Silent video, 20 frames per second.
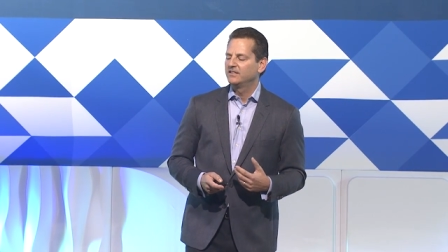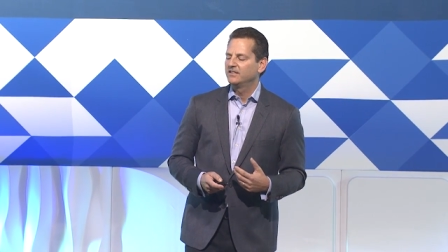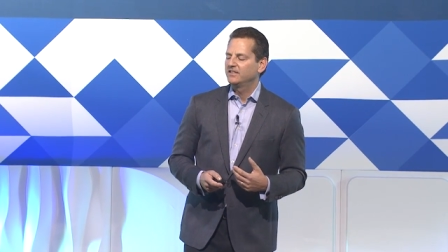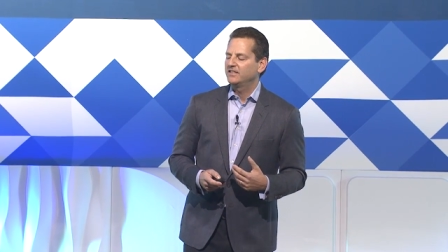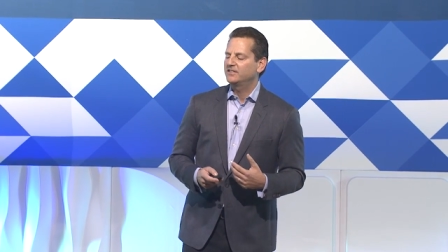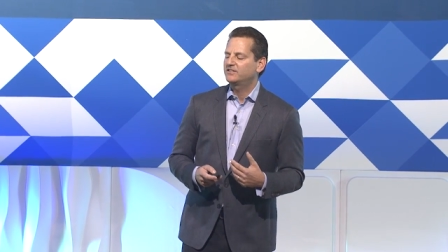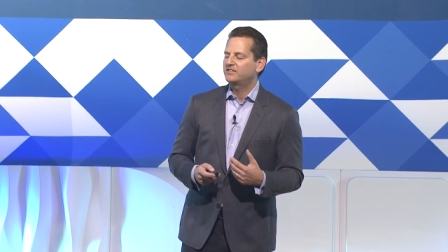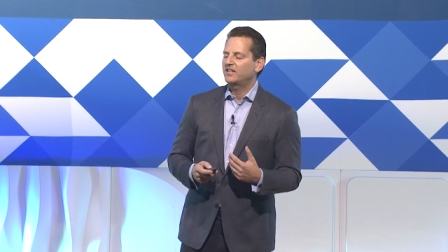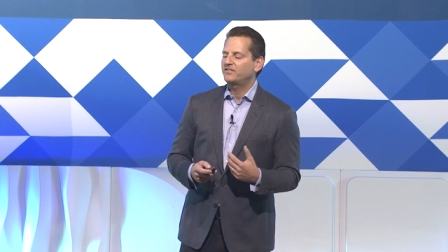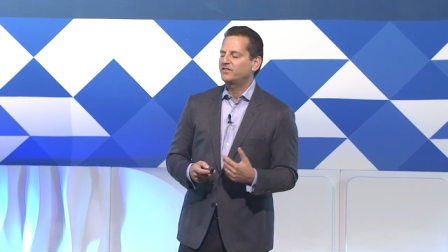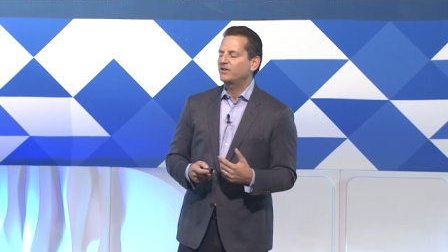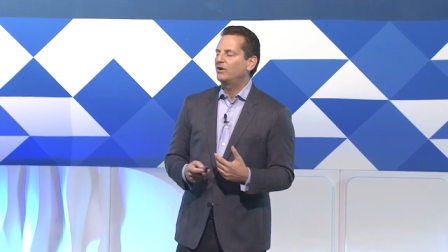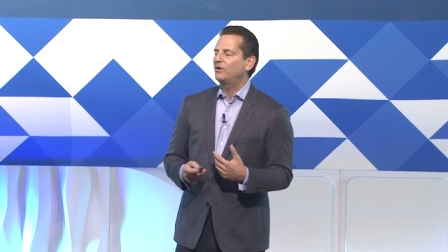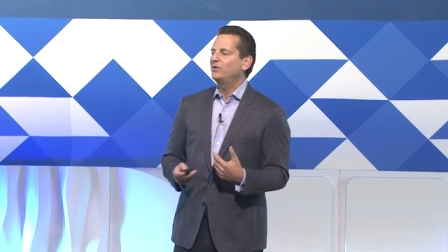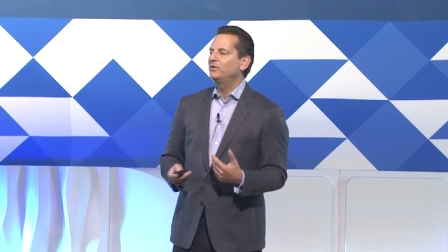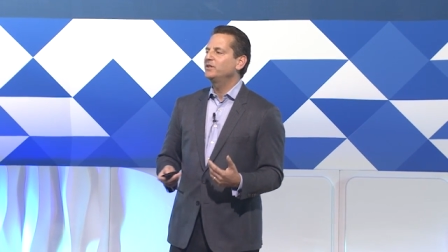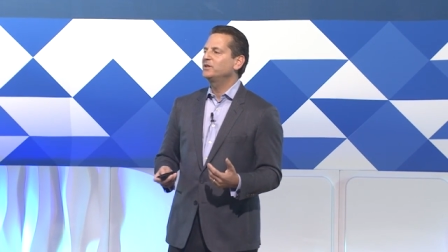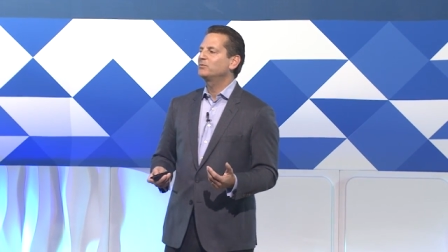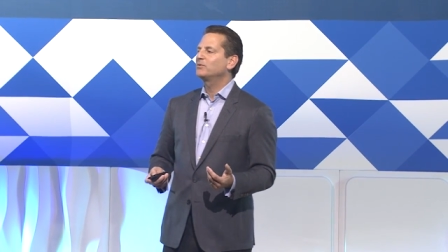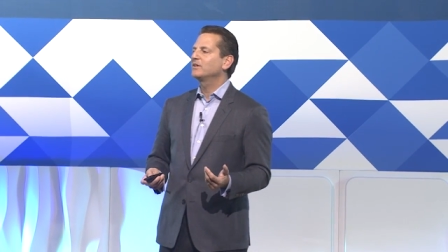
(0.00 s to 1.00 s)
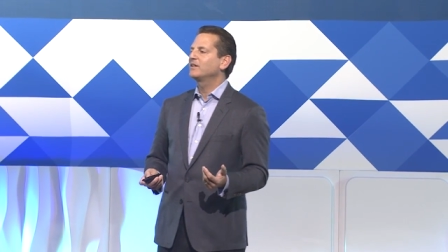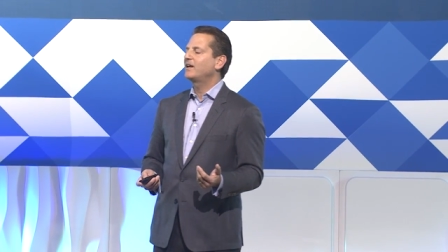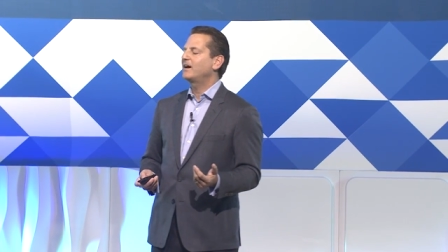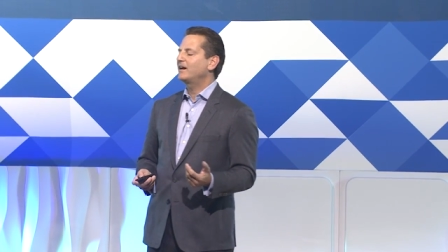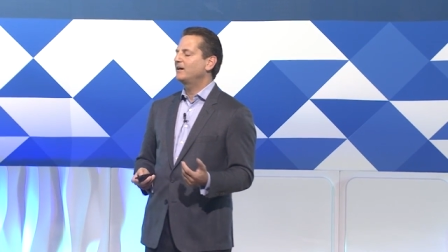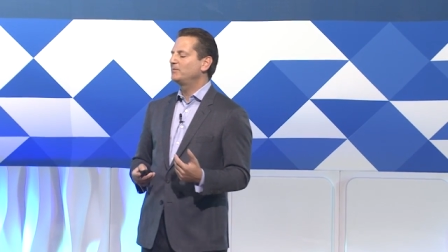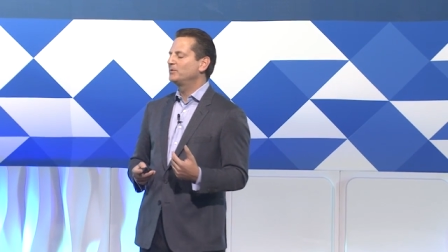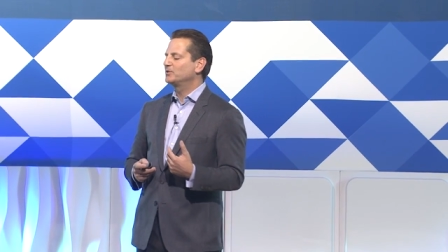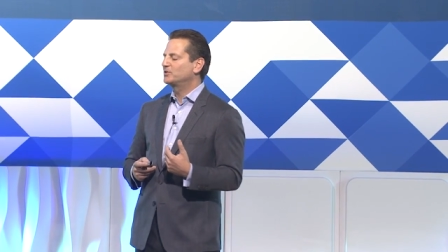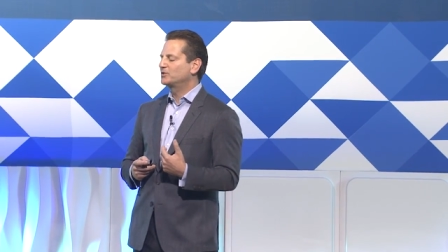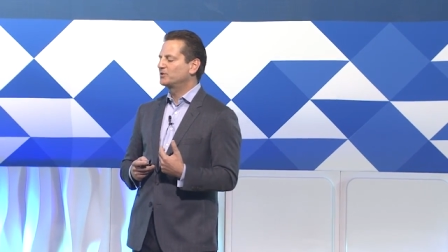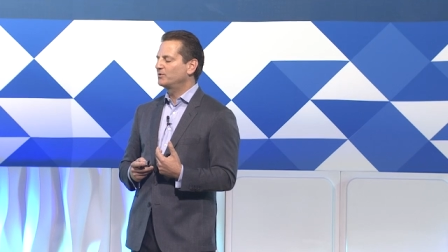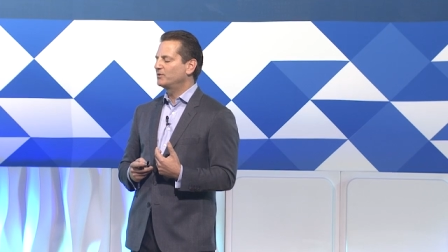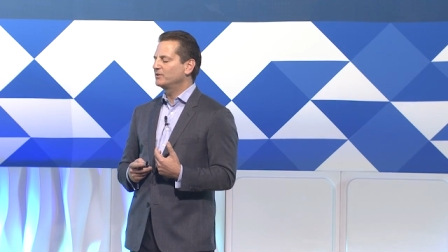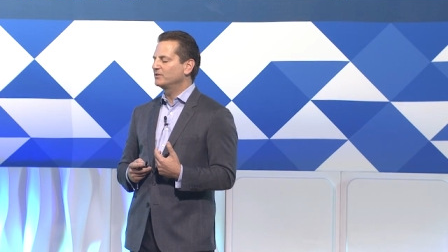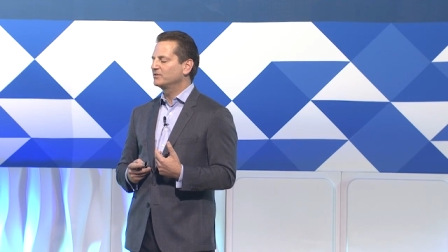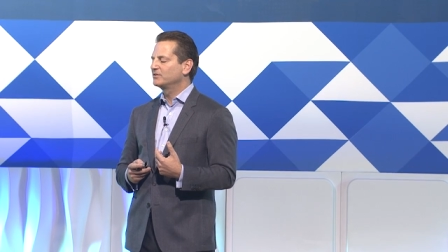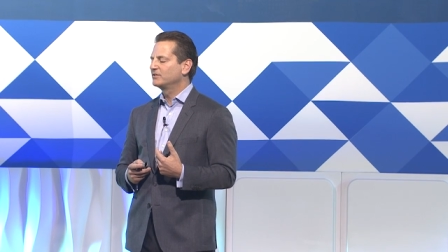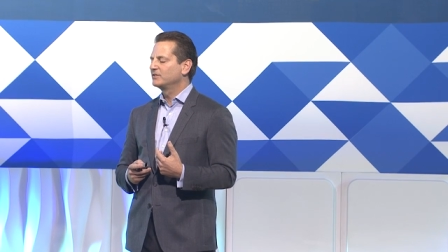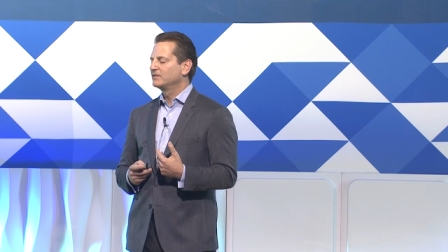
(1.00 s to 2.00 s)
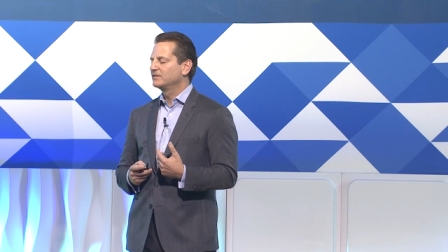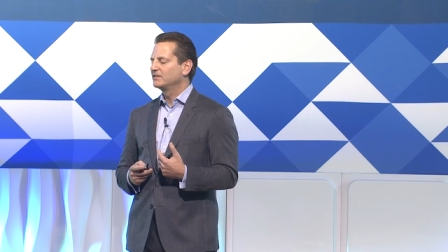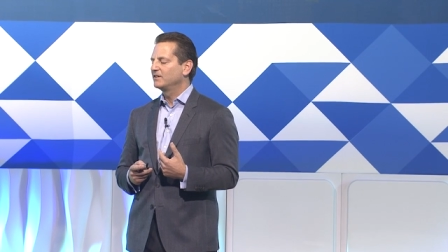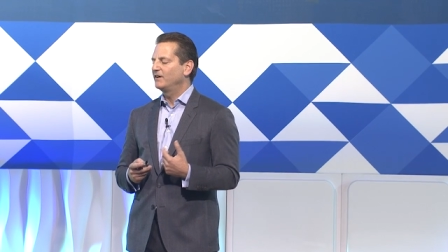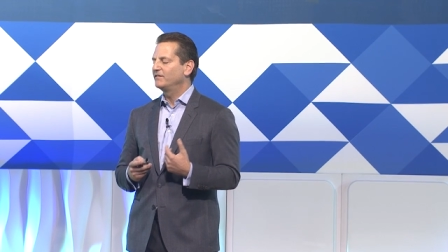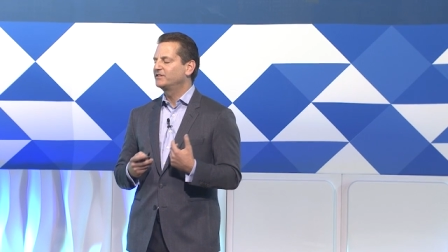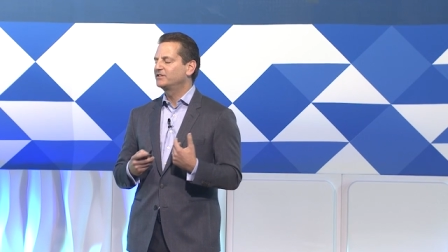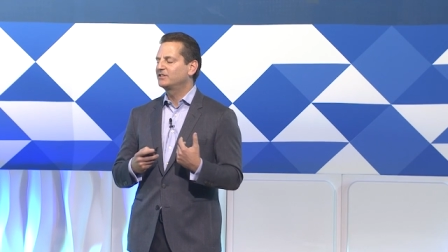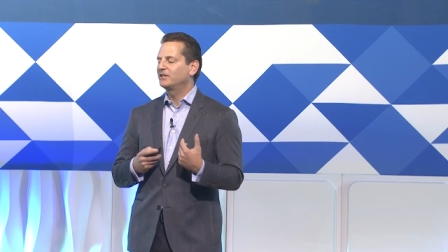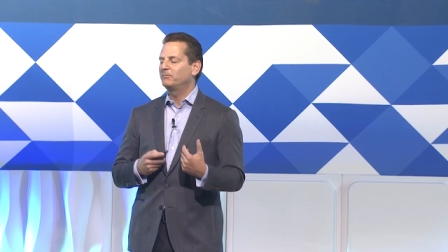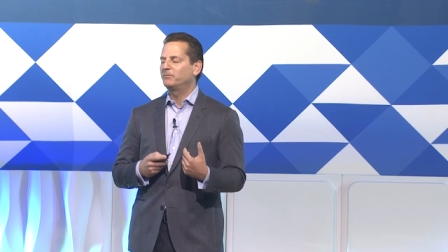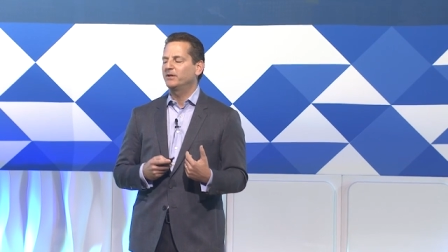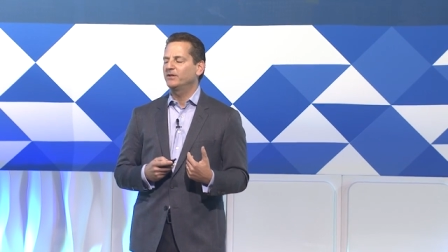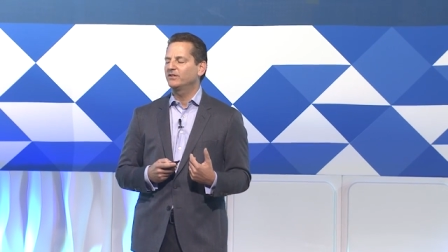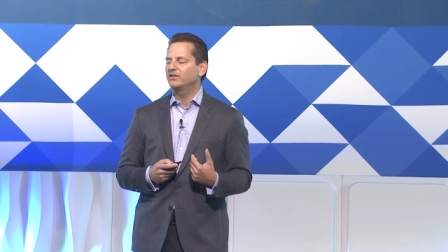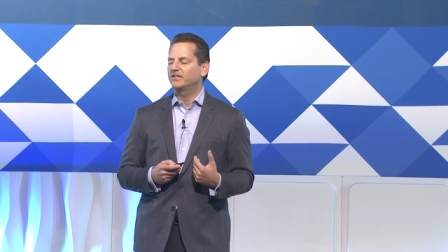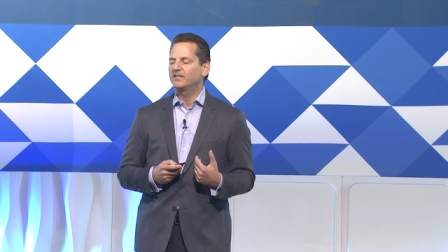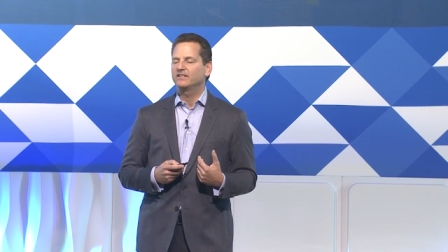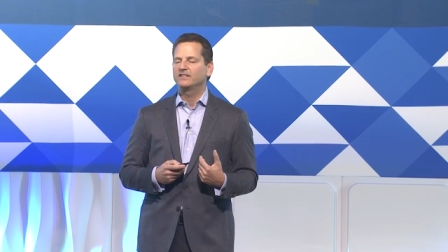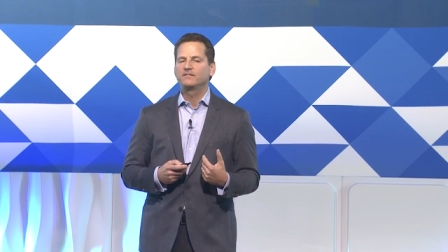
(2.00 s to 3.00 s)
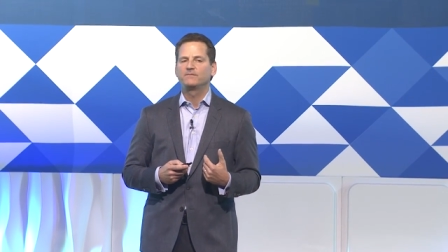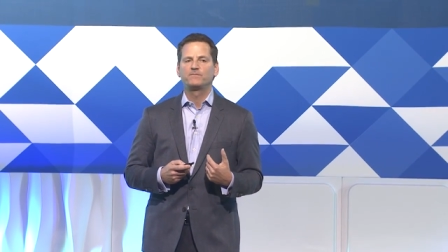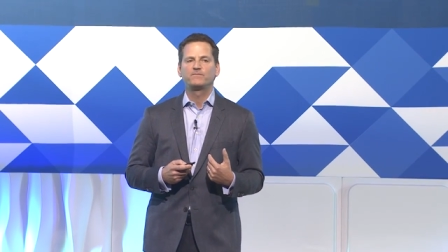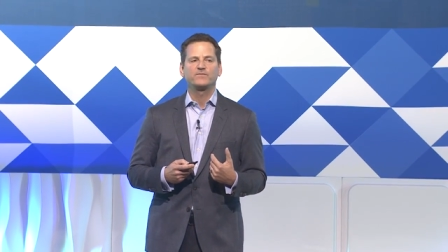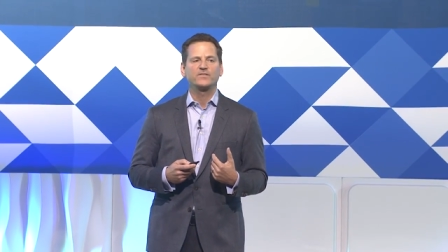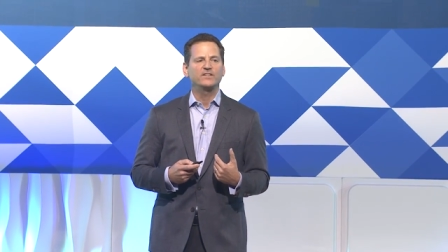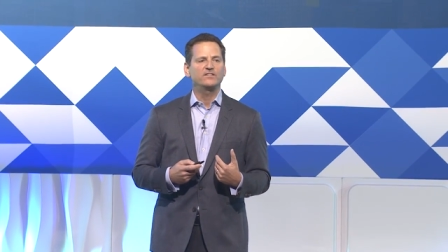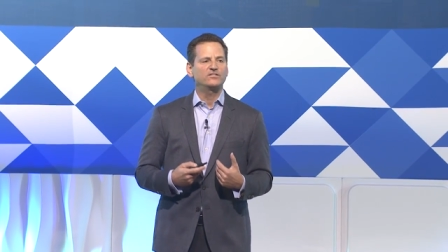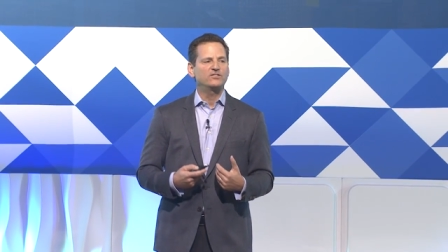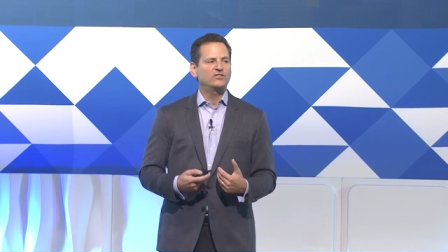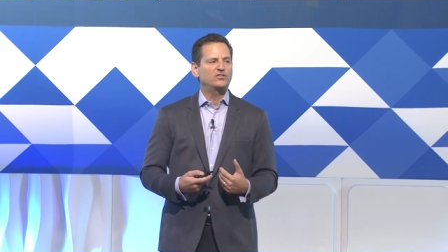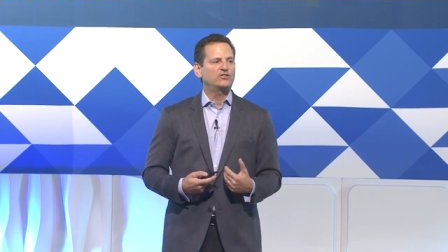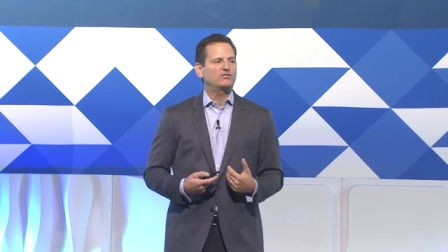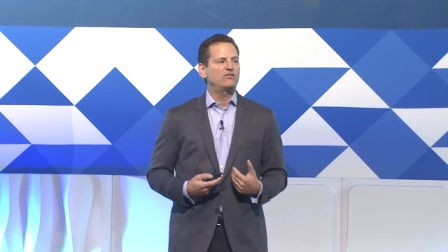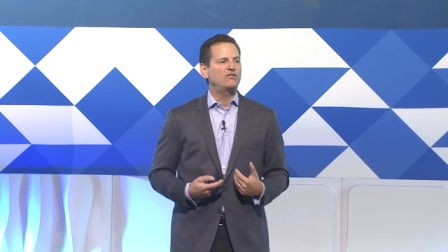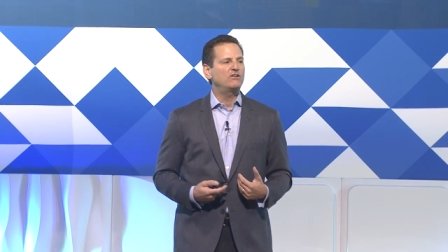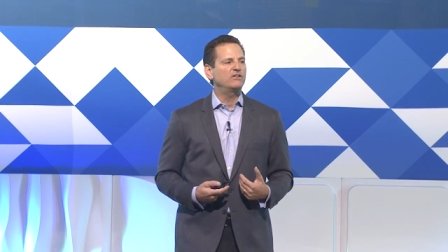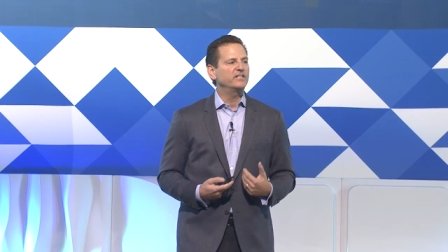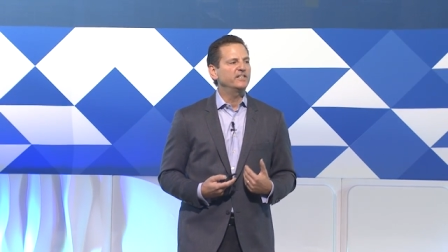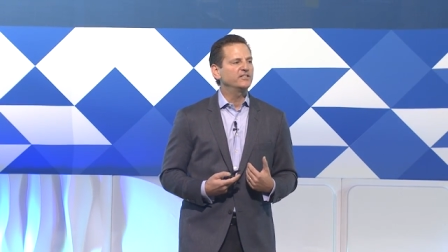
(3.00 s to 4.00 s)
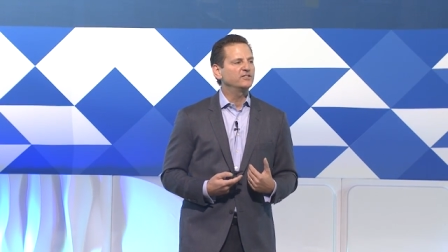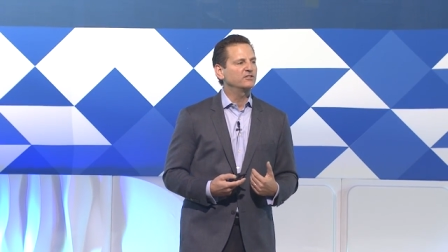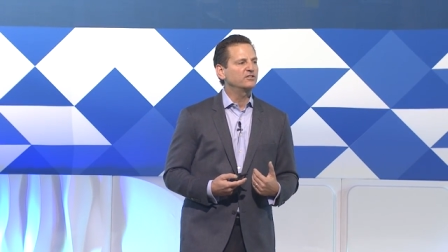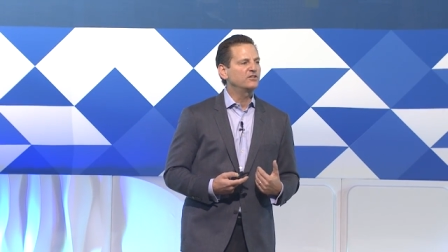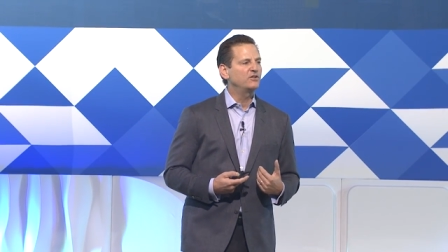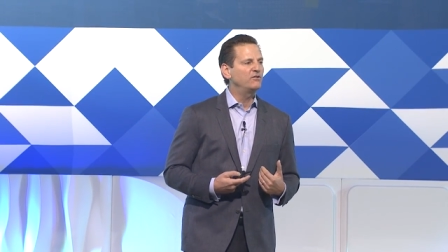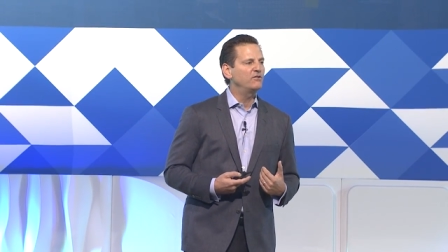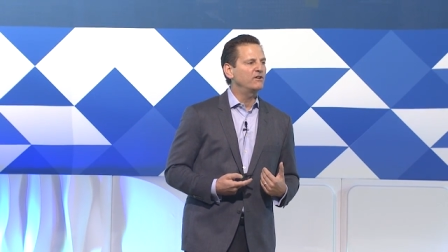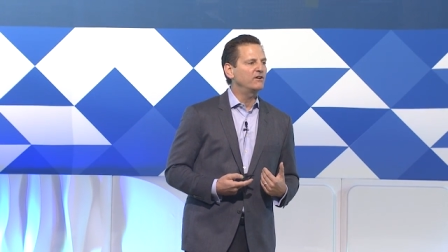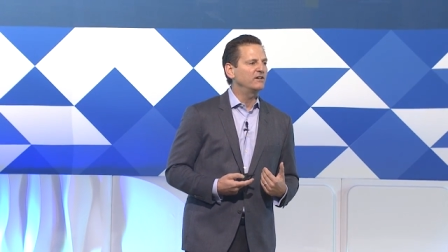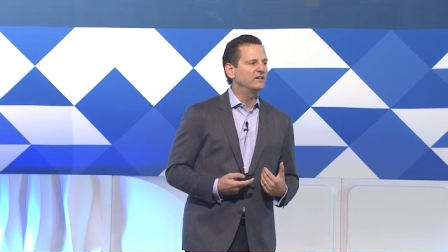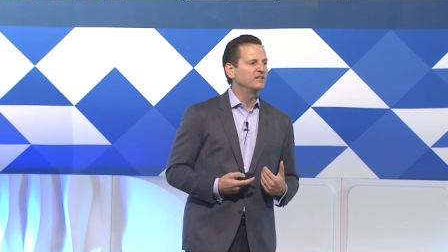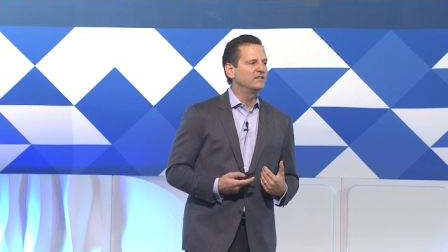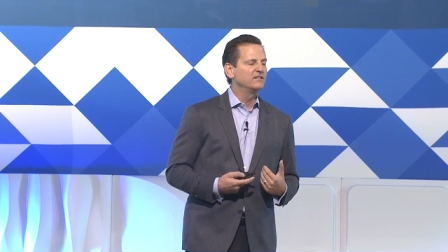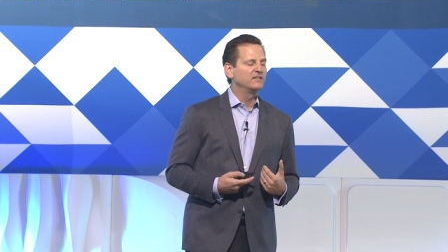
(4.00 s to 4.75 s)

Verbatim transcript: It's that the only reliable source of stability is a strong inner core